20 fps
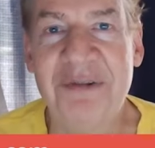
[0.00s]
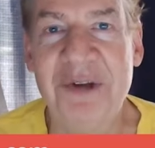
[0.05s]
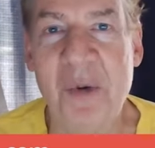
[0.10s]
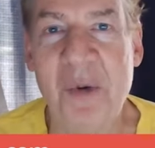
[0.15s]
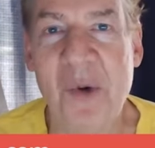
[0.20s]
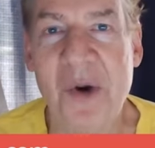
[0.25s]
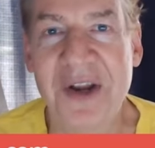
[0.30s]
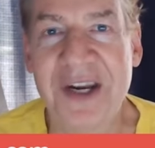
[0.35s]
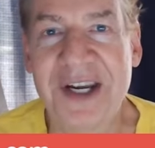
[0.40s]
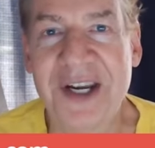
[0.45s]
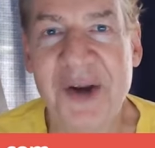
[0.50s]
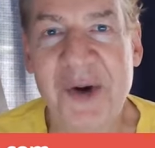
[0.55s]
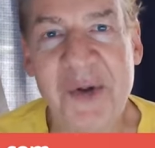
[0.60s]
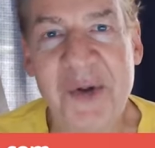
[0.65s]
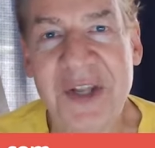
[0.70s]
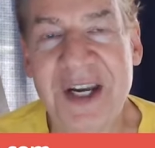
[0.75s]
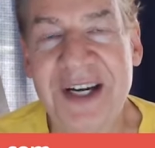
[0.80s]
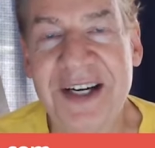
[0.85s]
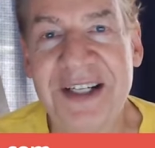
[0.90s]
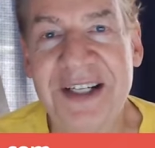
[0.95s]
If you want to
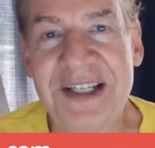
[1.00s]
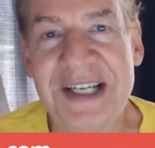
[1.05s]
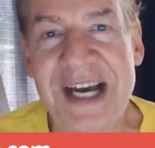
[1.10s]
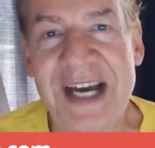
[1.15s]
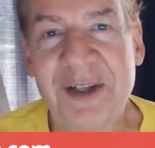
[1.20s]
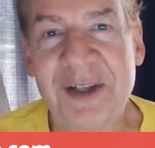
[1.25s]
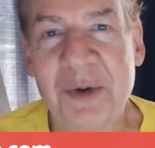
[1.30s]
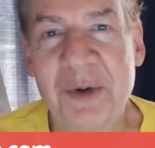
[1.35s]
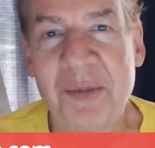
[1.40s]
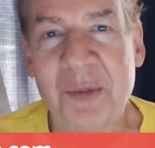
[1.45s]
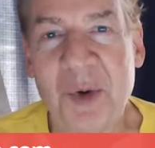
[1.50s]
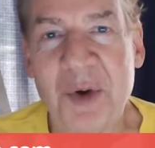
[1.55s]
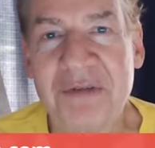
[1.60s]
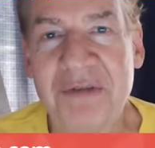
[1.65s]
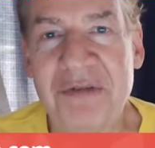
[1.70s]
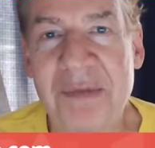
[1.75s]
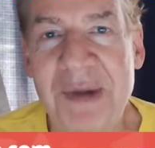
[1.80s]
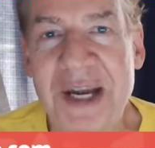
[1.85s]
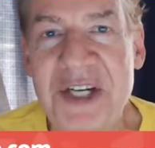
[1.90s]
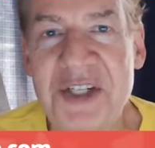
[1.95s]
go there and download more
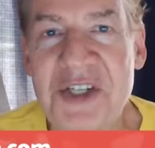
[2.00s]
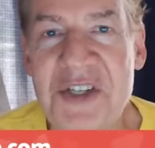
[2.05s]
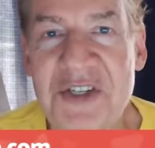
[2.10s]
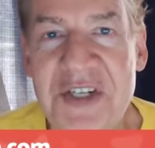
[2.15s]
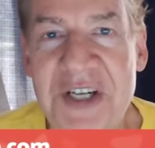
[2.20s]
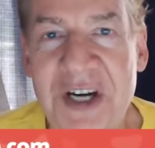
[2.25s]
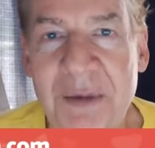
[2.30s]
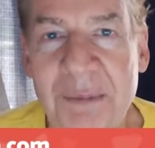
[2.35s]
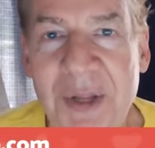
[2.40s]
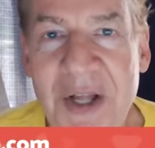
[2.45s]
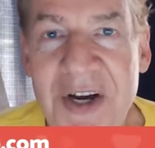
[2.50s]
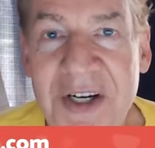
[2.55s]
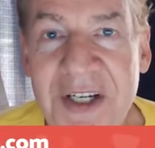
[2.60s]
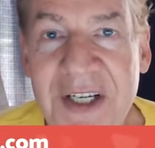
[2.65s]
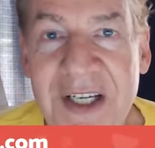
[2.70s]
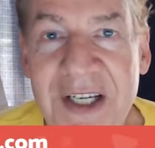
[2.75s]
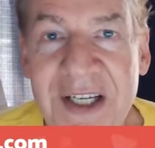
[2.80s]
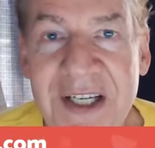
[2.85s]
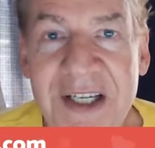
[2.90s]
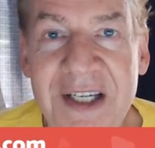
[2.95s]
information, see our
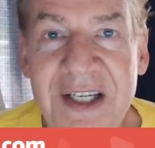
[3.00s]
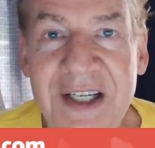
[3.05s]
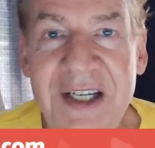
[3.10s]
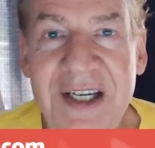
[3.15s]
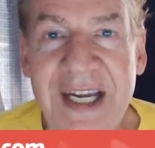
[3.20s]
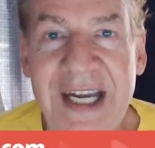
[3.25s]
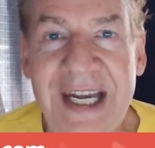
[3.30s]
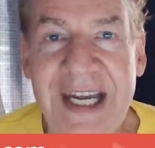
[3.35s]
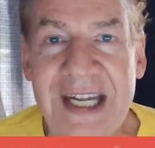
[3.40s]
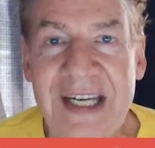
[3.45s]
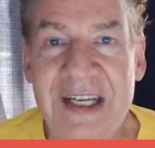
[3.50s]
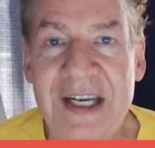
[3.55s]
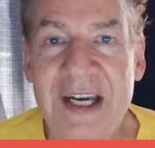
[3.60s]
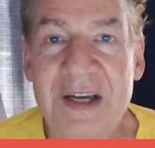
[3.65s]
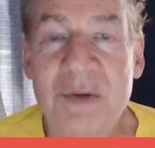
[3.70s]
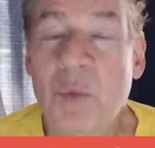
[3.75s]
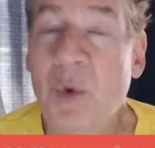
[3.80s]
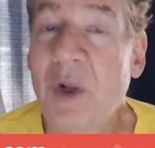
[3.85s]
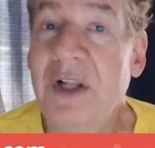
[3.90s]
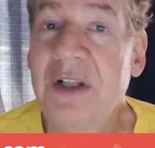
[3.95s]
blog. And
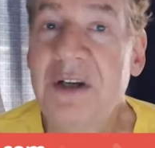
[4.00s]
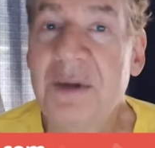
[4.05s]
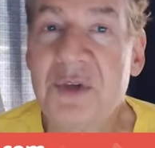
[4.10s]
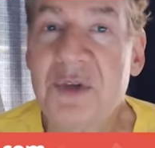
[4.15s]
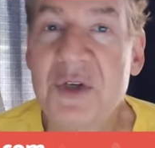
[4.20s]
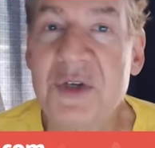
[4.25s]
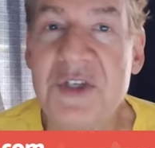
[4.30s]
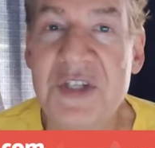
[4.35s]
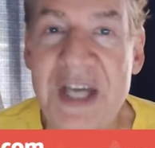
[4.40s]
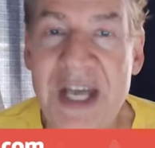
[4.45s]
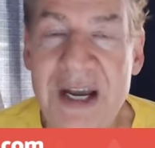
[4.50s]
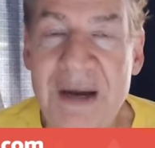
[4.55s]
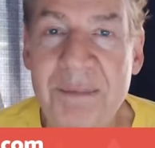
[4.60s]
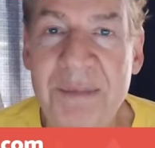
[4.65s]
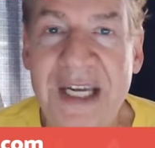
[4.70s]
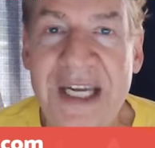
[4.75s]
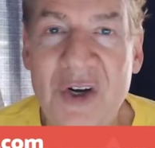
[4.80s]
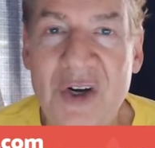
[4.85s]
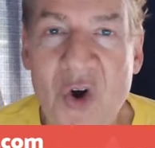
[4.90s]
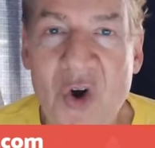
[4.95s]
uh, welcome to set
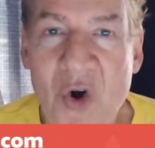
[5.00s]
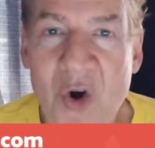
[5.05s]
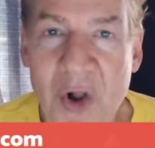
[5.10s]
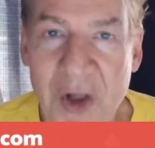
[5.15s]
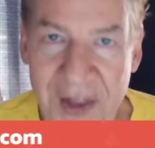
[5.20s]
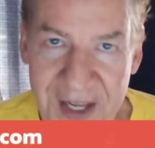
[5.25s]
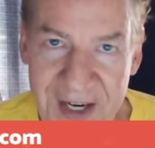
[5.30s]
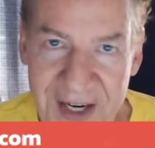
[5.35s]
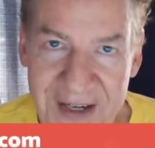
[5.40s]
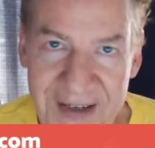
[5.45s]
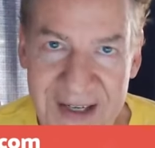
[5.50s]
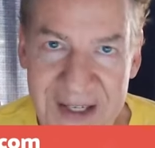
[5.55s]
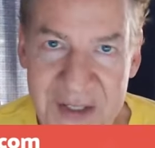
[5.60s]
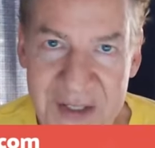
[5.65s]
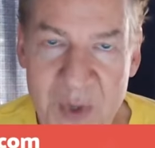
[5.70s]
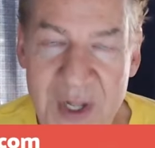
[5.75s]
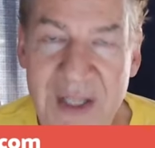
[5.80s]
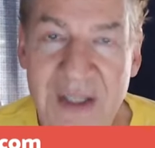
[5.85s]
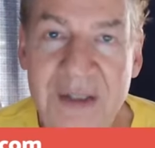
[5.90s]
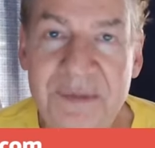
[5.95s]
up a call there
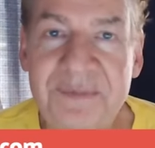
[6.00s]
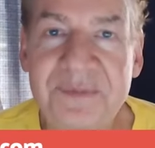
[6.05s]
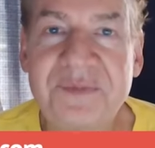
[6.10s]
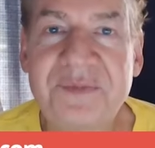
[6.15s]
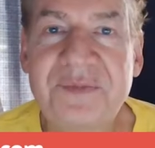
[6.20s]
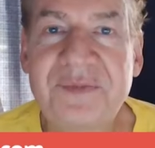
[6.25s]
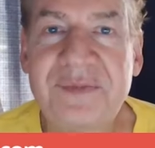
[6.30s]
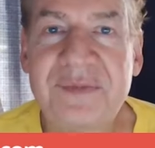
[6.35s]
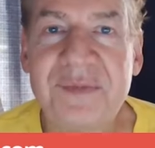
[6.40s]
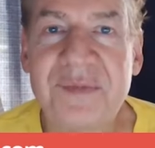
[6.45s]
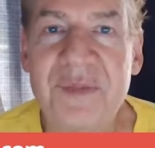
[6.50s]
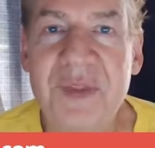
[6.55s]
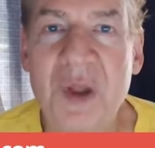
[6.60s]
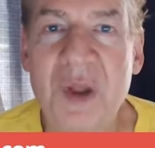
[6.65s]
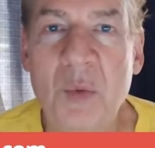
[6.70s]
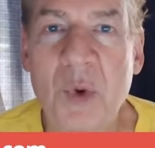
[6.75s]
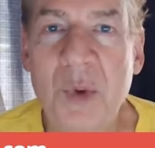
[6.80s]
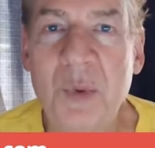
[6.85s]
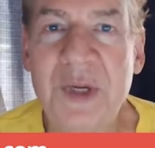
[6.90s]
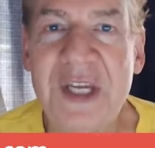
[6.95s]
as well,
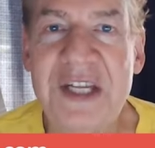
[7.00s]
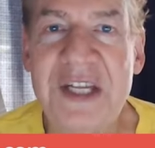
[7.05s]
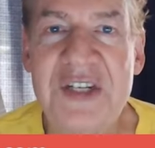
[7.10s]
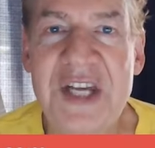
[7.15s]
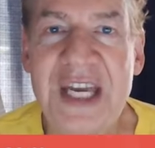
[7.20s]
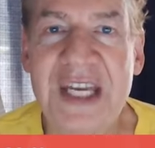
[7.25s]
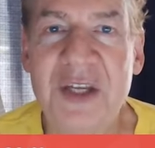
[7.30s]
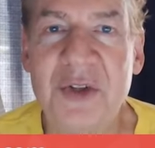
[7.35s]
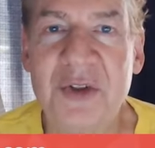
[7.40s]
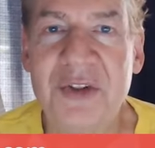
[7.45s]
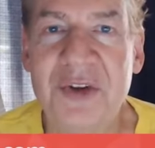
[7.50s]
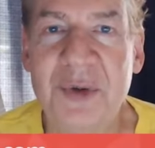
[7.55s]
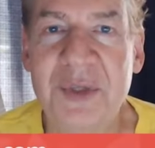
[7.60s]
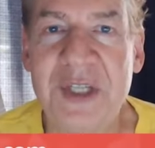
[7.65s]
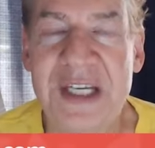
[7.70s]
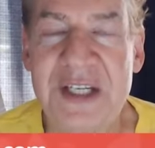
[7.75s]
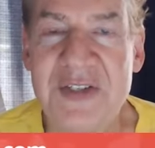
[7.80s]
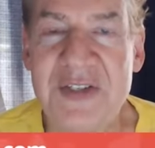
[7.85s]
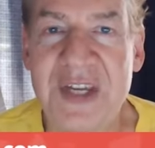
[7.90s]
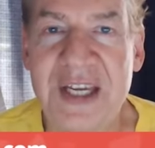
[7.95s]
where we can take you through
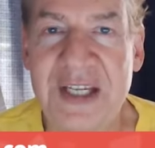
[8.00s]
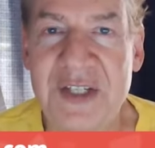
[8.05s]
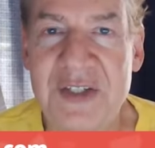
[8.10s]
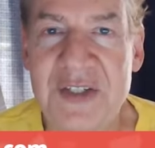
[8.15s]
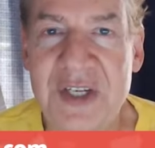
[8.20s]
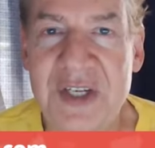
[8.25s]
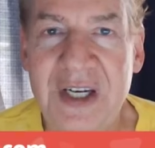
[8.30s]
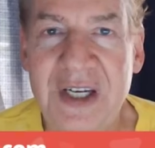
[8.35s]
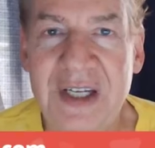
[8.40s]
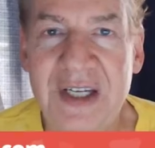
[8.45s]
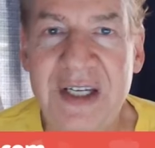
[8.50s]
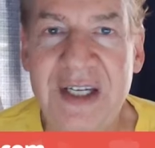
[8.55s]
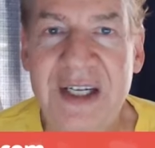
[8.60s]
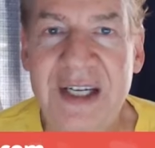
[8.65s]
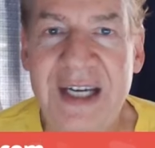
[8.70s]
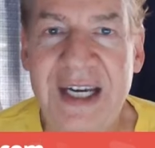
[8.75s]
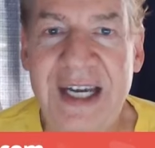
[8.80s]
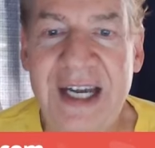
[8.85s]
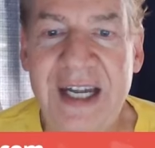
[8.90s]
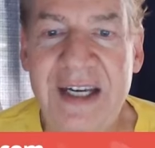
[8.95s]
these things
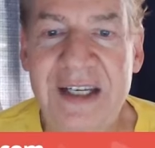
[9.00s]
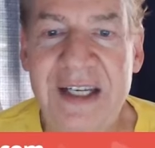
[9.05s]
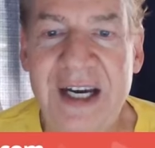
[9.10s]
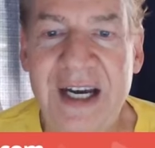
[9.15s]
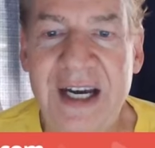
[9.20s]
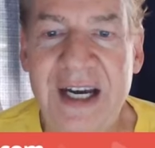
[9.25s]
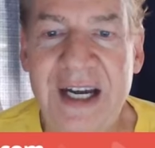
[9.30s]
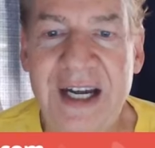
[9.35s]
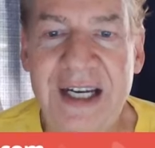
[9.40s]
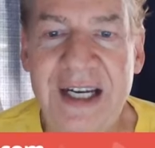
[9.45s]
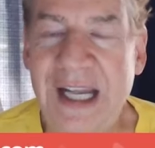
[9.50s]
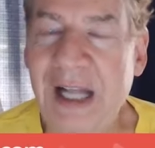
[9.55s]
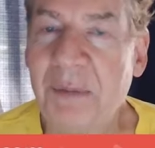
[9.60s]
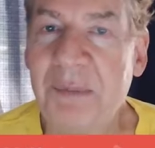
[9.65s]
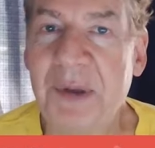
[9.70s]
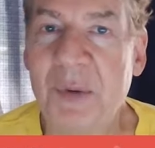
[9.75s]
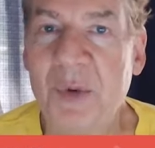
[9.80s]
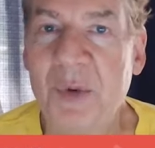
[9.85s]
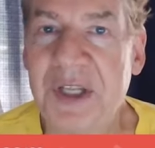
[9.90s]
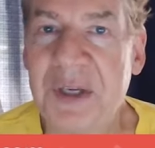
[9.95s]
and uh, and
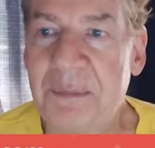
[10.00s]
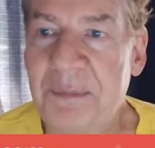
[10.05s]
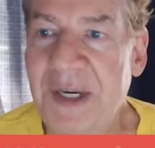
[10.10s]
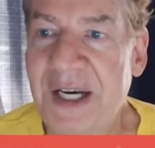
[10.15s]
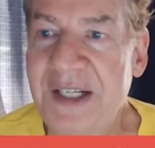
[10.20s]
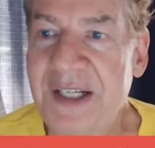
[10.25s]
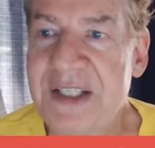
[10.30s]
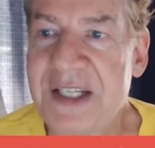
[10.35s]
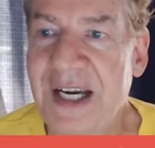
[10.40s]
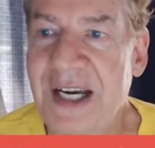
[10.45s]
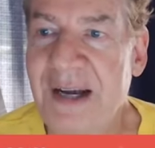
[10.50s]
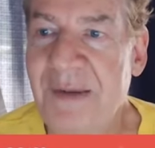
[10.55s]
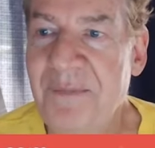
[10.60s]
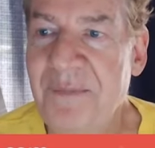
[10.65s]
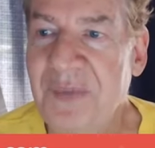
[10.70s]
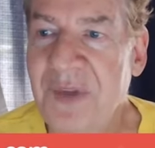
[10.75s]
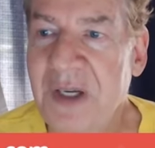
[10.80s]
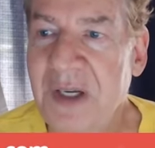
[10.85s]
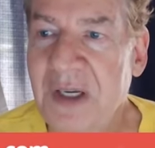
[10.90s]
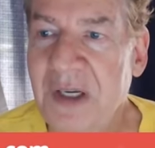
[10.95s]
help you with it. But
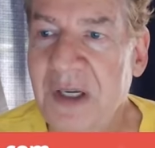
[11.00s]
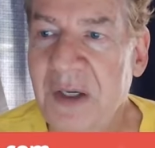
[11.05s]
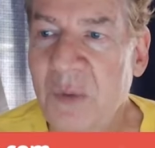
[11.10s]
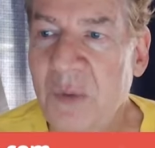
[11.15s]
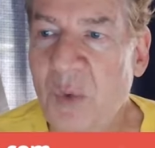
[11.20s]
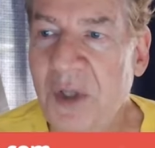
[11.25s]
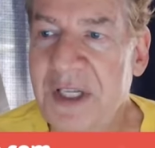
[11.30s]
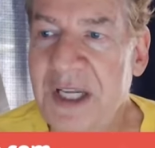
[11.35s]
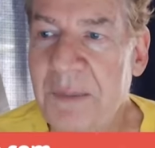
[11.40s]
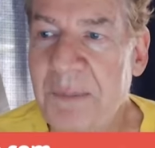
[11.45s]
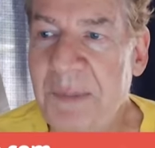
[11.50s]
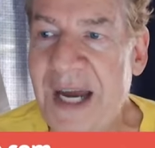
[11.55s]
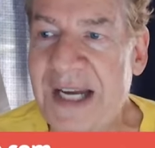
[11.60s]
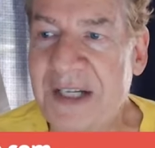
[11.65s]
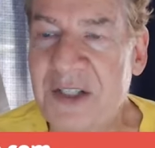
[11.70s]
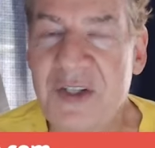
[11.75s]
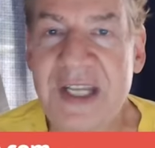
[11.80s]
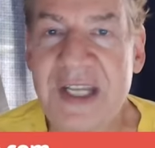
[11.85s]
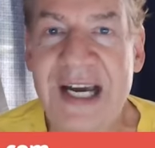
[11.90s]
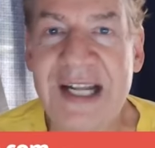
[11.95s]
um, we'll get
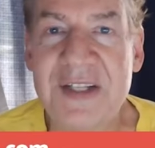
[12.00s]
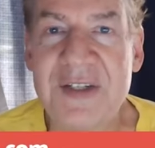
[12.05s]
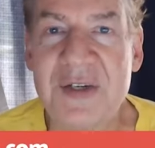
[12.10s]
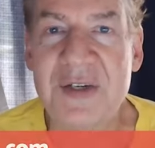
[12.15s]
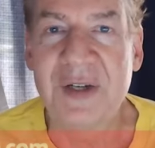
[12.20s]
back to that.